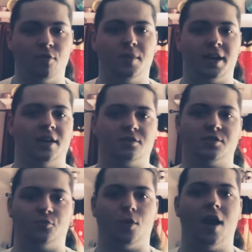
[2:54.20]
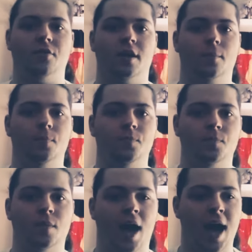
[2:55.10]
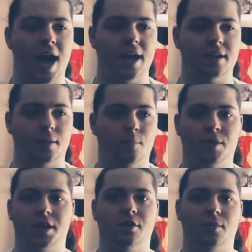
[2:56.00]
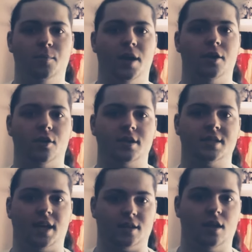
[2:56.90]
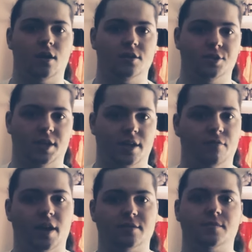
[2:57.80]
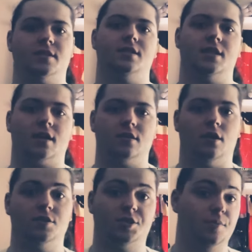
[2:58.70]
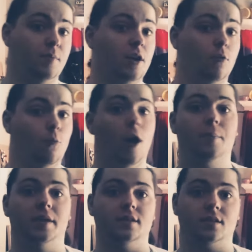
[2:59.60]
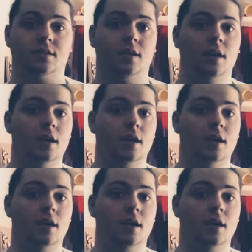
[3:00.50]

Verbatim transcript: everybody else around them had bigger and better technology and advancements in technology and better weapons.